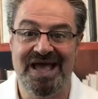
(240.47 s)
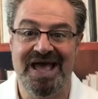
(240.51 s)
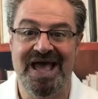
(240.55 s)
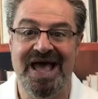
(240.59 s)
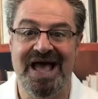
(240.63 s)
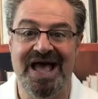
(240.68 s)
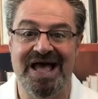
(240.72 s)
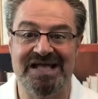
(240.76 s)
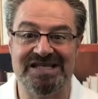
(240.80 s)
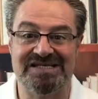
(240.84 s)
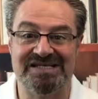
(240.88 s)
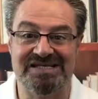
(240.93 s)

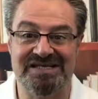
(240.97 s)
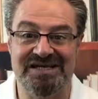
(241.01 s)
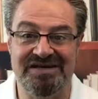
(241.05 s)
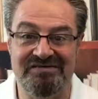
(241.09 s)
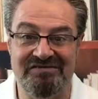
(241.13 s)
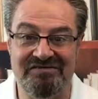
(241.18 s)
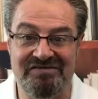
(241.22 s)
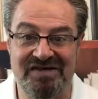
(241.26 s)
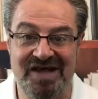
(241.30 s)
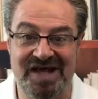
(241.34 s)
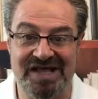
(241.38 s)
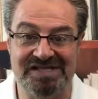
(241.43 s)
as an
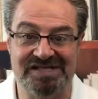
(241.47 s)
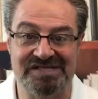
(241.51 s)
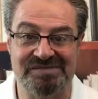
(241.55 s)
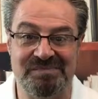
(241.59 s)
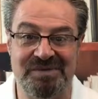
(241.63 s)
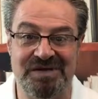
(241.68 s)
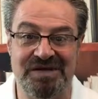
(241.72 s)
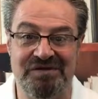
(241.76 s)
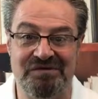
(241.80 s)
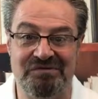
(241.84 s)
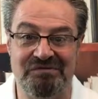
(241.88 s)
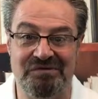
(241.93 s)

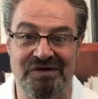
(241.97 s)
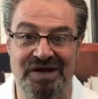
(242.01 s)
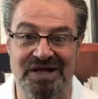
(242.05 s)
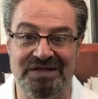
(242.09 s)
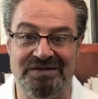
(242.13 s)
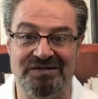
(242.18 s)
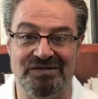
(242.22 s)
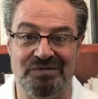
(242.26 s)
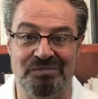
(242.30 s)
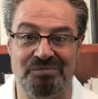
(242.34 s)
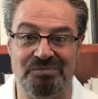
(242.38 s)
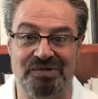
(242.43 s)
investment
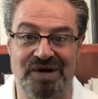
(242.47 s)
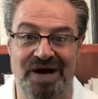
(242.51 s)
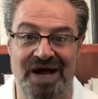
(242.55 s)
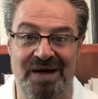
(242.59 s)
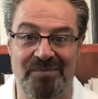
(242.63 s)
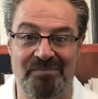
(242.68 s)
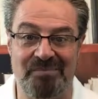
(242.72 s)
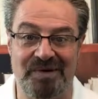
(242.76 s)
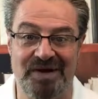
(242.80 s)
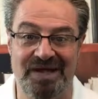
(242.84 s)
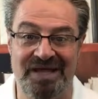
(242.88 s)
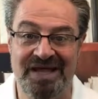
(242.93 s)
rental
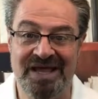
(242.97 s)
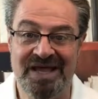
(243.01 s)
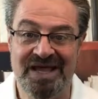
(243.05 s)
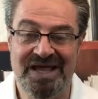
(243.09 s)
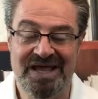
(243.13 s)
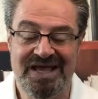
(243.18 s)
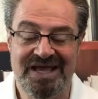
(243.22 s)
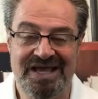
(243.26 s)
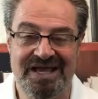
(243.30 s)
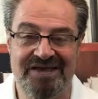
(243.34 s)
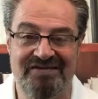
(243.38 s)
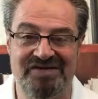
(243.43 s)
property.
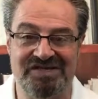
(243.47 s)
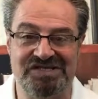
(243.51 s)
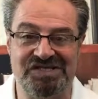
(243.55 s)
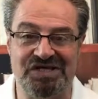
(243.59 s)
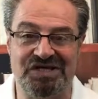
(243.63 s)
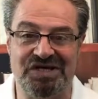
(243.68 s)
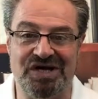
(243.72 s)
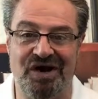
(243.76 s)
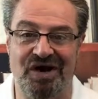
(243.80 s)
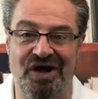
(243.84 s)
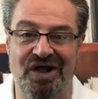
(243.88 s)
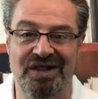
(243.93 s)
Give us a
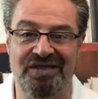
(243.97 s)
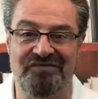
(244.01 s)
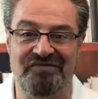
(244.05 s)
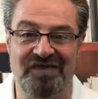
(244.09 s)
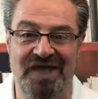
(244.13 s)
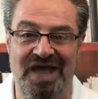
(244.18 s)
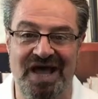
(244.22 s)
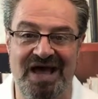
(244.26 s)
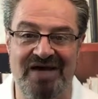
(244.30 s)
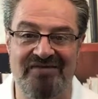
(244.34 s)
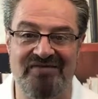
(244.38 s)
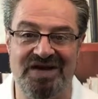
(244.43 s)
call if you
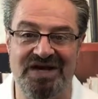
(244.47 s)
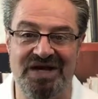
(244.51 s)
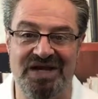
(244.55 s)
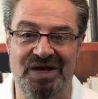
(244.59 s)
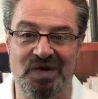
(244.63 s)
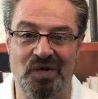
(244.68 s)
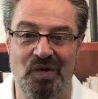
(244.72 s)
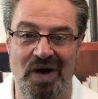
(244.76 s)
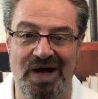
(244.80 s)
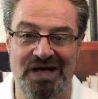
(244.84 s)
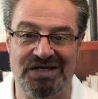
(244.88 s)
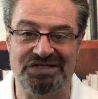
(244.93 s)
have any
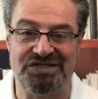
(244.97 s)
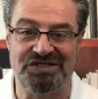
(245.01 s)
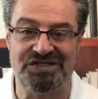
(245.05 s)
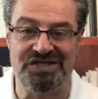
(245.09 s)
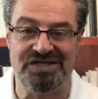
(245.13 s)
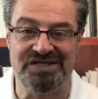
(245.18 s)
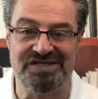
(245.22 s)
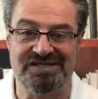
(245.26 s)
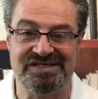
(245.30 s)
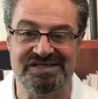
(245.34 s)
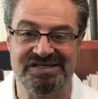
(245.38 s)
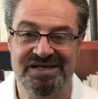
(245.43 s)

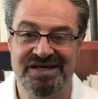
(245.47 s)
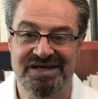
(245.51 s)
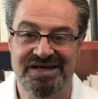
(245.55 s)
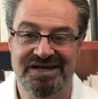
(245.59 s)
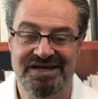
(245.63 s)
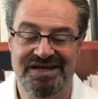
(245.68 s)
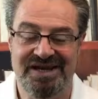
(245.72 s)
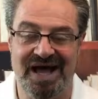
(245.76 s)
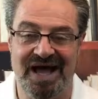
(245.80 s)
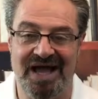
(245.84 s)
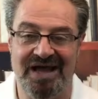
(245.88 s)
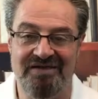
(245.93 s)
questions.
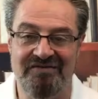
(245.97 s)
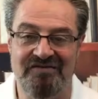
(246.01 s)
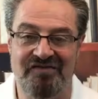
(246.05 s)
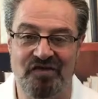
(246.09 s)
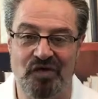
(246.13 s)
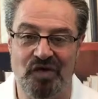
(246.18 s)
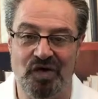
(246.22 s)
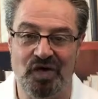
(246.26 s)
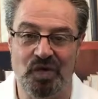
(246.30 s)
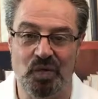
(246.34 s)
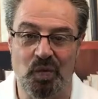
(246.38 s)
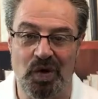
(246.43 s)

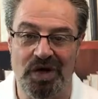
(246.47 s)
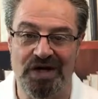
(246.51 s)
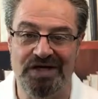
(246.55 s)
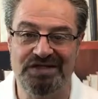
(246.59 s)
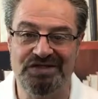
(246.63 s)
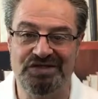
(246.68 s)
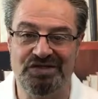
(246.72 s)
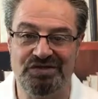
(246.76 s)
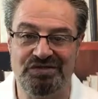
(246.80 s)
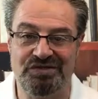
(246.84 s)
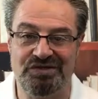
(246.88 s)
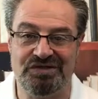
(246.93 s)

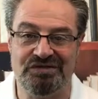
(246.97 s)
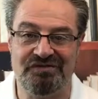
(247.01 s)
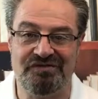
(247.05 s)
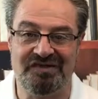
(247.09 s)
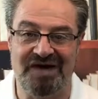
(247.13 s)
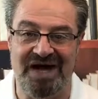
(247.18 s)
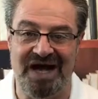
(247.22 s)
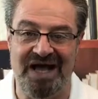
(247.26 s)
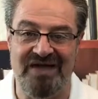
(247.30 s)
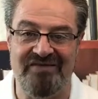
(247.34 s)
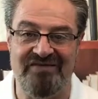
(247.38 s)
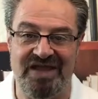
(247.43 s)

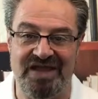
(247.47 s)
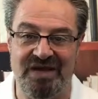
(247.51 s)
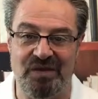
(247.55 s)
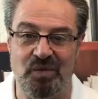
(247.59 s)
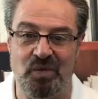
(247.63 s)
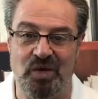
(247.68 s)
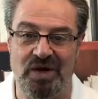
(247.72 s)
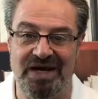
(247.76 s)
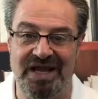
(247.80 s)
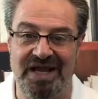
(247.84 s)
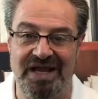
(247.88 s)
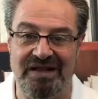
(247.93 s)

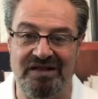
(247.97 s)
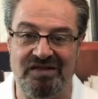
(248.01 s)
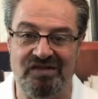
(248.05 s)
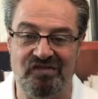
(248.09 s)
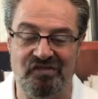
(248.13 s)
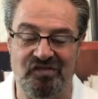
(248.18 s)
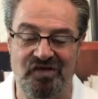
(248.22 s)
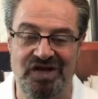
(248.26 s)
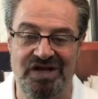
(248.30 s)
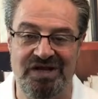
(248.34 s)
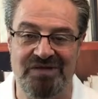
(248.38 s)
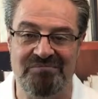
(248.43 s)

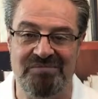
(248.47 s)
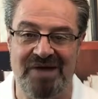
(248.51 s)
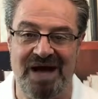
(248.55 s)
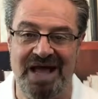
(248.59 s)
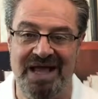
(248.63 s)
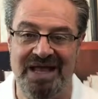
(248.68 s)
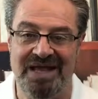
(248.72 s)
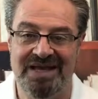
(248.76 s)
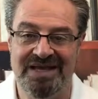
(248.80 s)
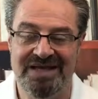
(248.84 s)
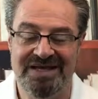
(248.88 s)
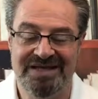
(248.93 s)
941-225-8183.
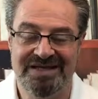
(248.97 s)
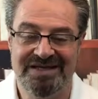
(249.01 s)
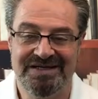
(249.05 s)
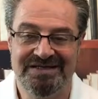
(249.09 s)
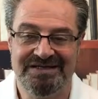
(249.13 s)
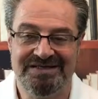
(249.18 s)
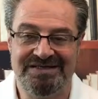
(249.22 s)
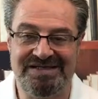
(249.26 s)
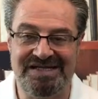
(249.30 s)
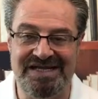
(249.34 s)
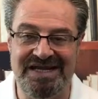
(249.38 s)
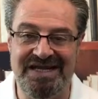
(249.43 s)
My
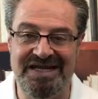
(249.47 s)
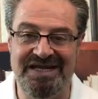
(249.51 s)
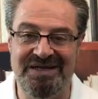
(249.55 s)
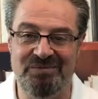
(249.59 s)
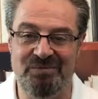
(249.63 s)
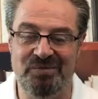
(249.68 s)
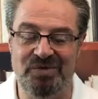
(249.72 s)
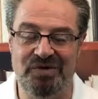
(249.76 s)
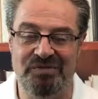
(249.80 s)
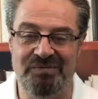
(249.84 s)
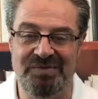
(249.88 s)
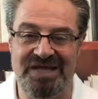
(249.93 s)

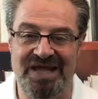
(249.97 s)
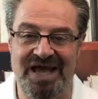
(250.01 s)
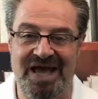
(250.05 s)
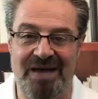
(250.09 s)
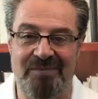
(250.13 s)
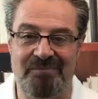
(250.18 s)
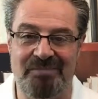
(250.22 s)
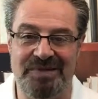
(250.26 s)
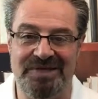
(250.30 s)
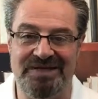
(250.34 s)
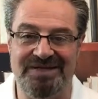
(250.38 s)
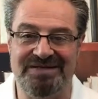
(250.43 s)
team will be
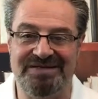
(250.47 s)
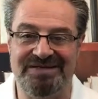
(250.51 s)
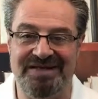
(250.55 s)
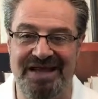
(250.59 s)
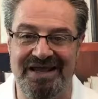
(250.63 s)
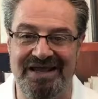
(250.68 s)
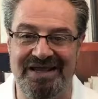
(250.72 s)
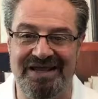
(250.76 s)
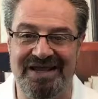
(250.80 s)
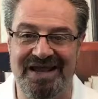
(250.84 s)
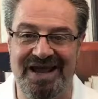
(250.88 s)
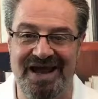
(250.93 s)
happy to
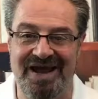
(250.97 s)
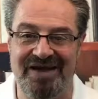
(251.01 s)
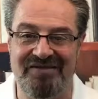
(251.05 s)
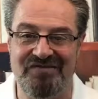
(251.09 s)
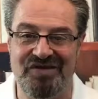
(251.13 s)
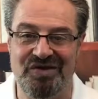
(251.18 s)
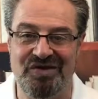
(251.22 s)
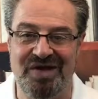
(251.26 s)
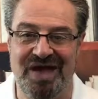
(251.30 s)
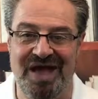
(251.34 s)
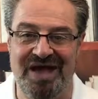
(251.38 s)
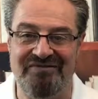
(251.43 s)
take care of
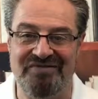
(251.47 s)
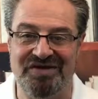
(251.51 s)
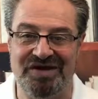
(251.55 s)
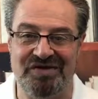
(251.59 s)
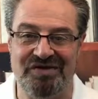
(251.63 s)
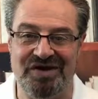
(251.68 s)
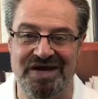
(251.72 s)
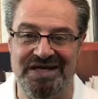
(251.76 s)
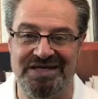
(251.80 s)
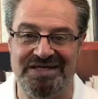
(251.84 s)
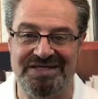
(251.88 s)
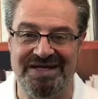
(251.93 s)
you. Have a
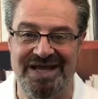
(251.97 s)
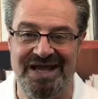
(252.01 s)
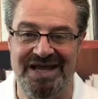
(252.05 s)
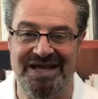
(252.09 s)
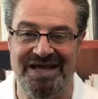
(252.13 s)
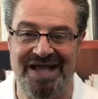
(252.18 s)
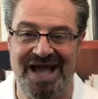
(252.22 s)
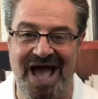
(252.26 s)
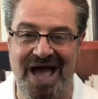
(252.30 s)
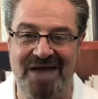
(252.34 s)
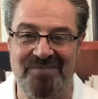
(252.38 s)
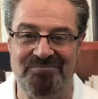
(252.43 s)
great day.
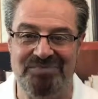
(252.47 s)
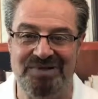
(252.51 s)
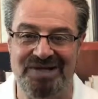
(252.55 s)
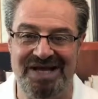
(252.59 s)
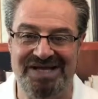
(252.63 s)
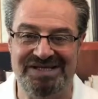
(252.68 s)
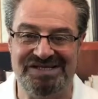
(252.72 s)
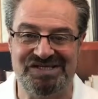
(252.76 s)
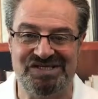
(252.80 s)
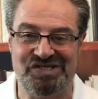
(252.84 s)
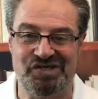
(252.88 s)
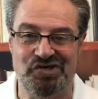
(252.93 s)
God
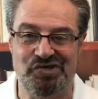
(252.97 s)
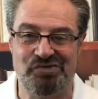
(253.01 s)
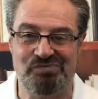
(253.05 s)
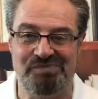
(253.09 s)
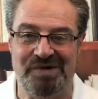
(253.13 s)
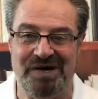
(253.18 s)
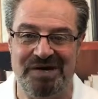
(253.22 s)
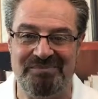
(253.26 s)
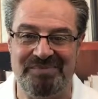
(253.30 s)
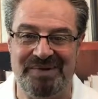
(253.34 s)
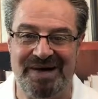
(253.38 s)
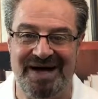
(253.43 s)
bless you.
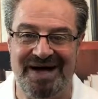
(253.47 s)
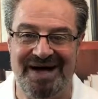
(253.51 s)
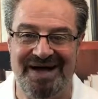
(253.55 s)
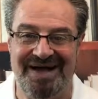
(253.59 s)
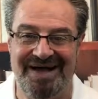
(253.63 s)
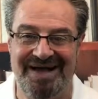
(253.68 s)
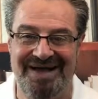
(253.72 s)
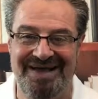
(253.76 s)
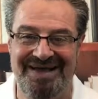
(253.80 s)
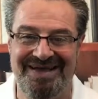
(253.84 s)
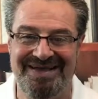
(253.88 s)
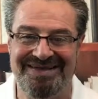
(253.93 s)

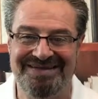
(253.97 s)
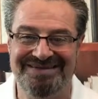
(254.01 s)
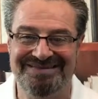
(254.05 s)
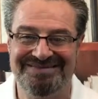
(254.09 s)
Bye-bye.